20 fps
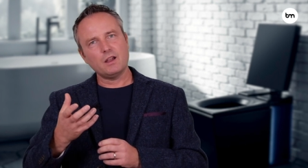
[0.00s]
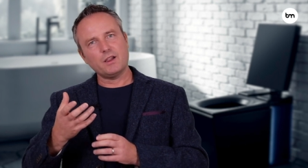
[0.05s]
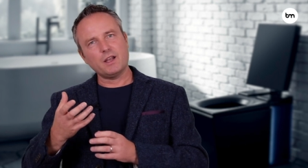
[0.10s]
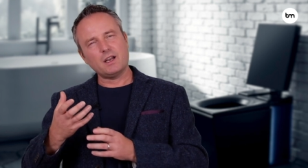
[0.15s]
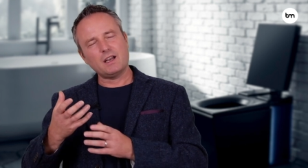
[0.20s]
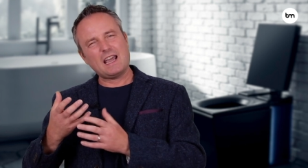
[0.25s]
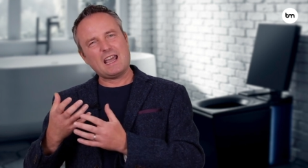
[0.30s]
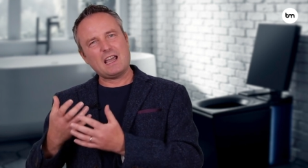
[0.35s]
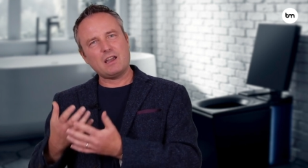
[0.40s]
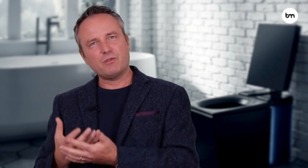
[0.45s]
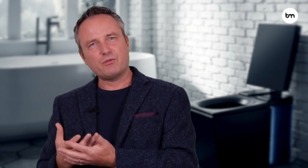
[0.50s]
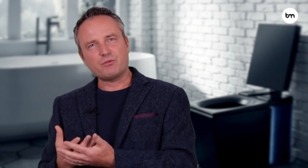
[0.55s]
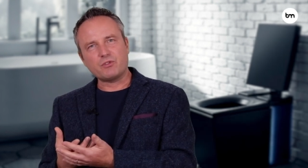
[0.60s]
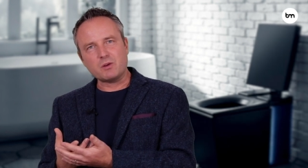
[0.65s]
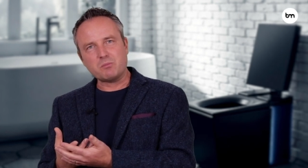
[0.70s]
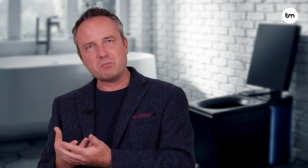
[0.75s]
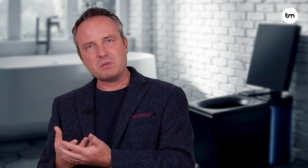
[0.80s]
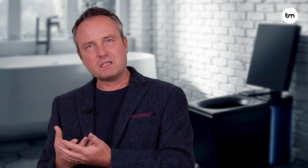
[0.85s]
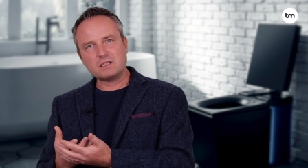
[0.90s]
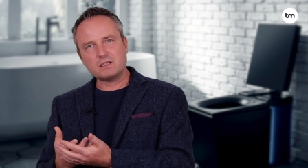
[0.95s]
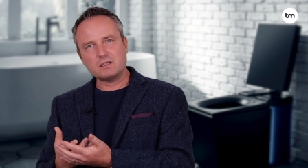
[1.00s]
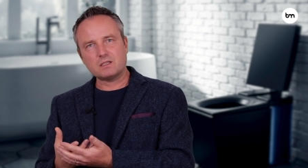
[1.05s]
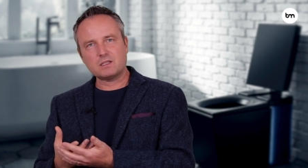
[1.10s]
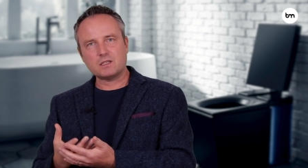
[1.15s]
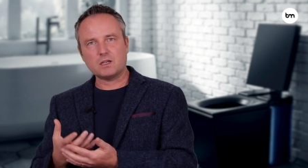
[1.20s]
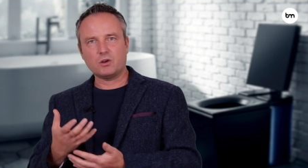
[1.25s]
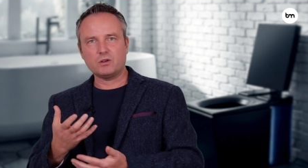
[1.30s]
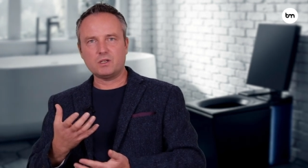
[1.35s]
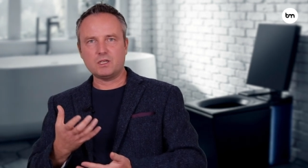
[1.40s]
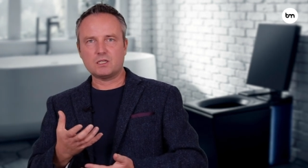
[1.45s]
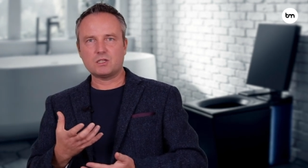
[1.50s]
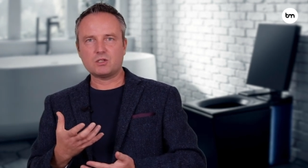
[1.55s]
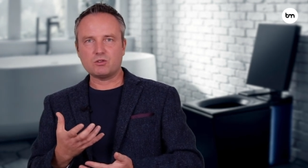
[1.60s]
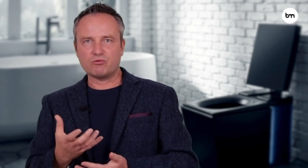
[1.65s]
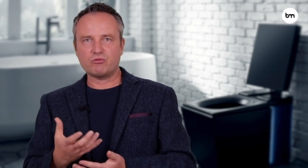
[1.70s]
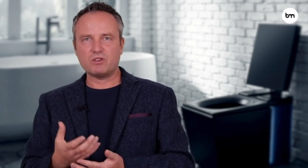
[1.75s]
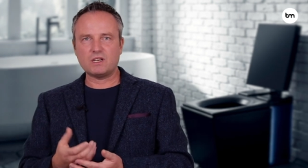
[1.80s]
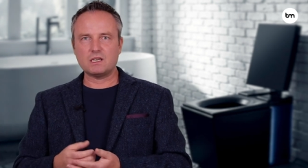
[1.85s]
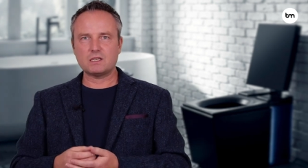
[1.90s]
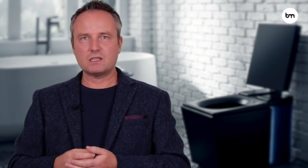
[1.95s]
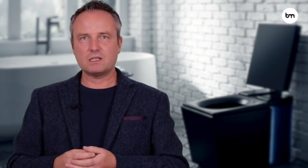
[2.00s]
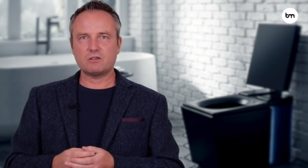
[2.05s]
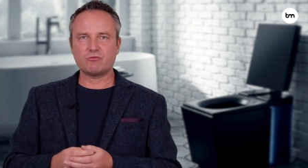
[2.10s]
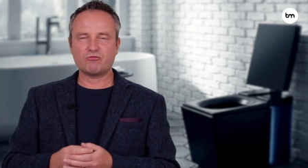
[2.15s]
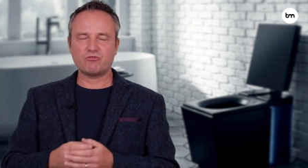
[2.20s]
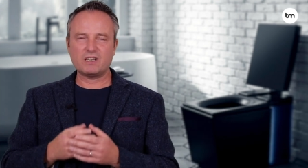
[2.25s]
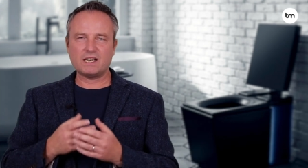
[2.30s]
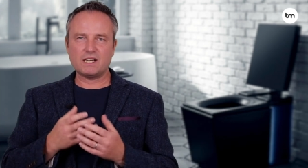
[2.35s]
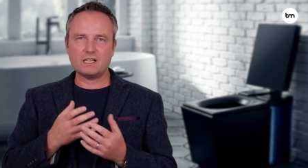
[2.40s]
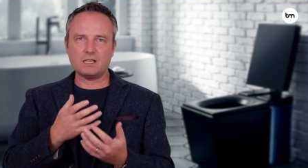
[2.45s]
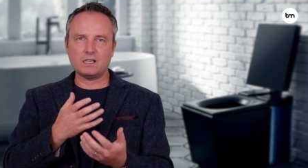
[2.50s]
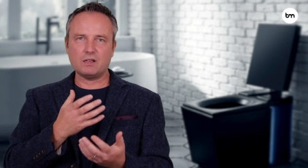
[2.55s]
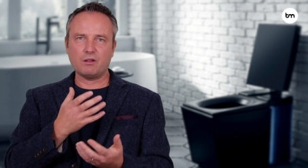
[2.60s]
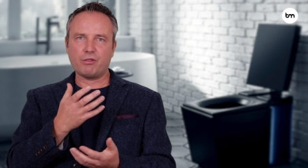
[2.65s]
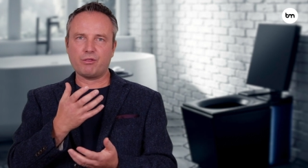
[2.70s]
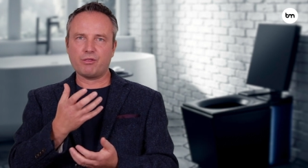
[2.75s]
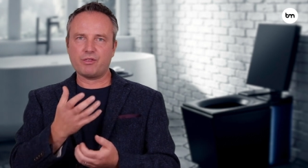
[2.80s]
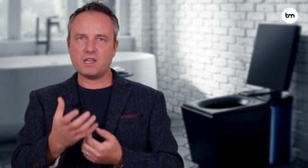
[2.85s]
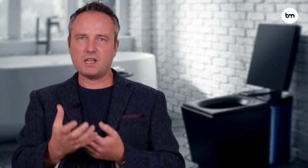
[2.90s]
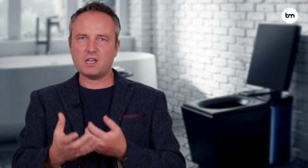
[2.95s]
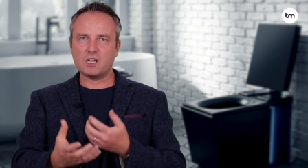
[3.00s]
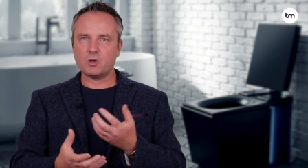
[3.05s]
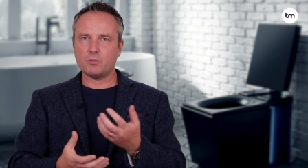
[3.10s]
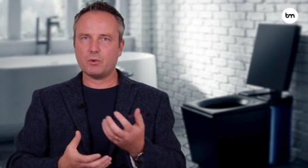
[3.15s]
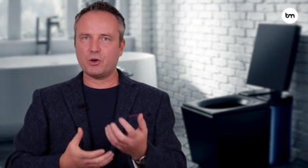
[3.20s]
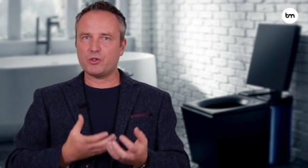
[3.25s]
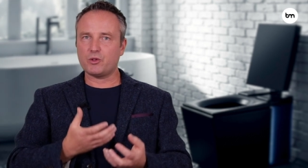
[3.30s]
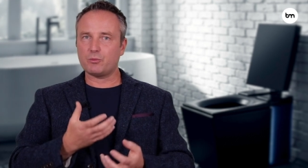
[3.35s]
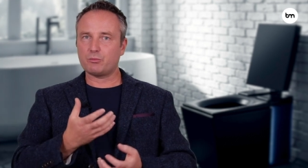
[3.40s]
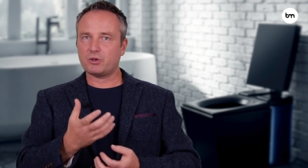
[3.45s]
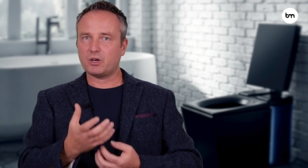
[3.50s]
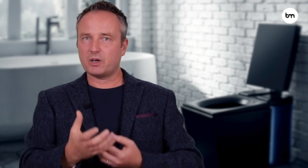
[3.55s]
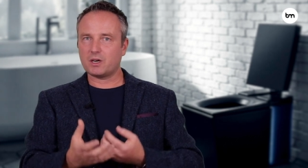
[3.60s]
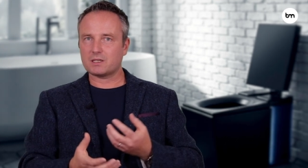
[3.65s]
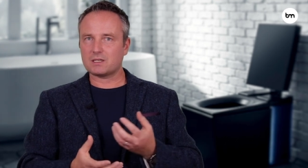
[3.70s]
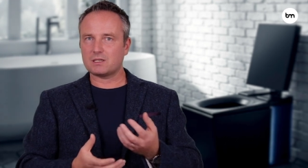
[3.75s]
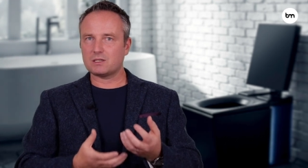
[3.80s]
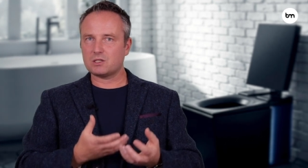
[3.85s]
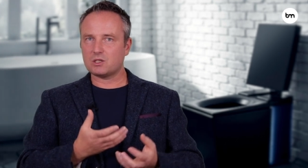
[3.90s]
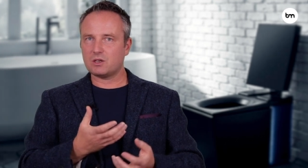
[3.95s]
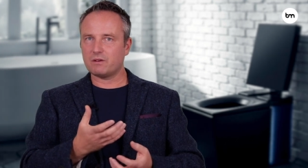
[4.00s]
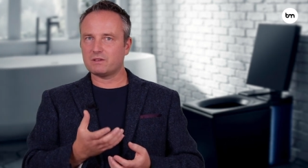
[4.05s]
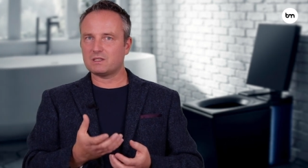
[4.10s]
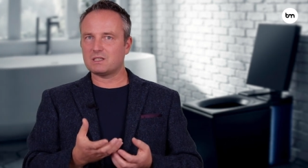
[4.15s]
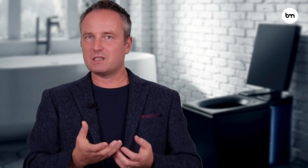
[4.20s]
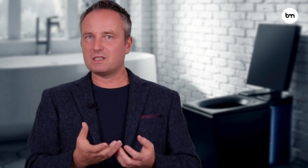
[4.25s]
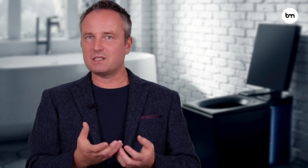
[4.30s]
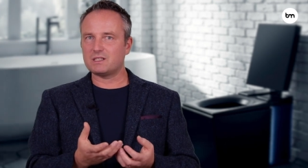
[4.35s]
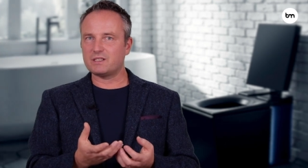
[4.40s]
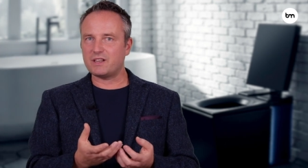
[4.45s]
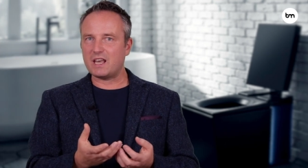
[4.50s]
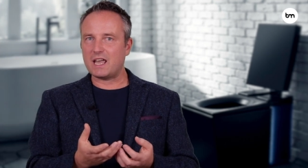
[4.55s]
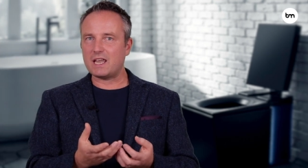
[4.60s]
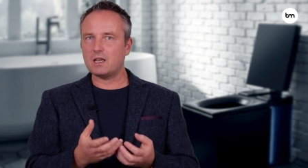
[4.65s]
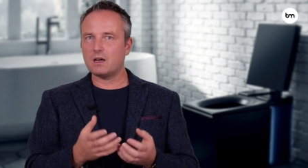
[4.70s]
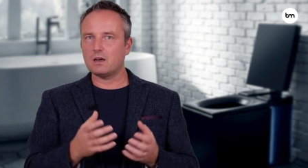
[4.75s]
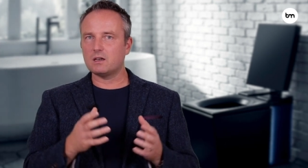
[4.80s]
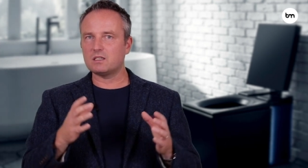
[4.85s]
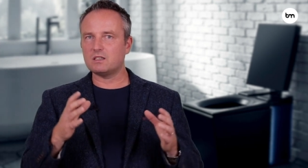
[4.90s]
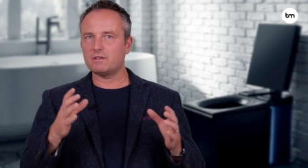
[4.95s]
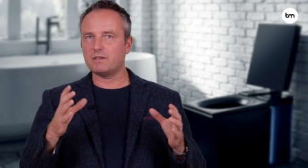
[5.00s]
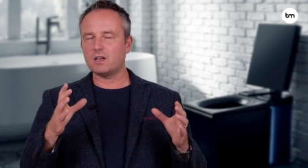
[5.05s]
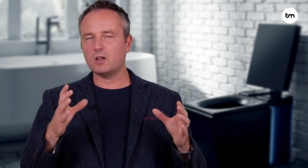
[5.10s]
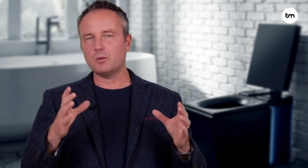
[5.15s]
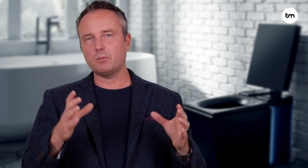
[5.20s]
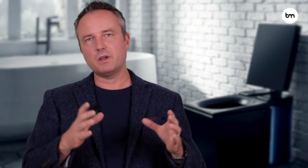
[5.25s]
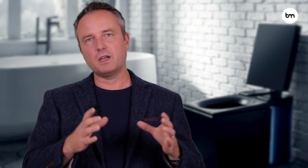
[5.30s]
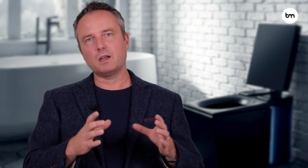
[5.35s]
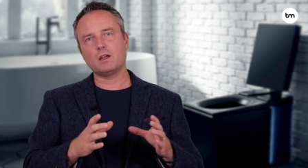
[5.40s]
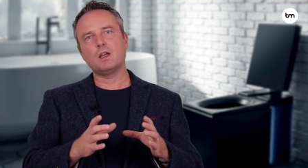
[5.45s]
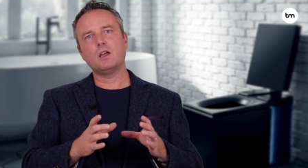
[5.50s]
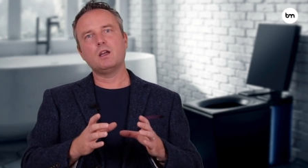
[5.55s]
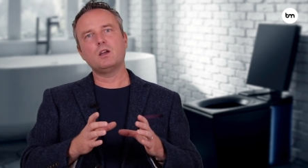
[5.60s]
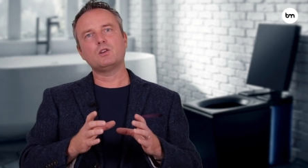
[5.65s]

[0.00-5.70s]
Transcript: that every business now needs to re really think about the products and services they are developing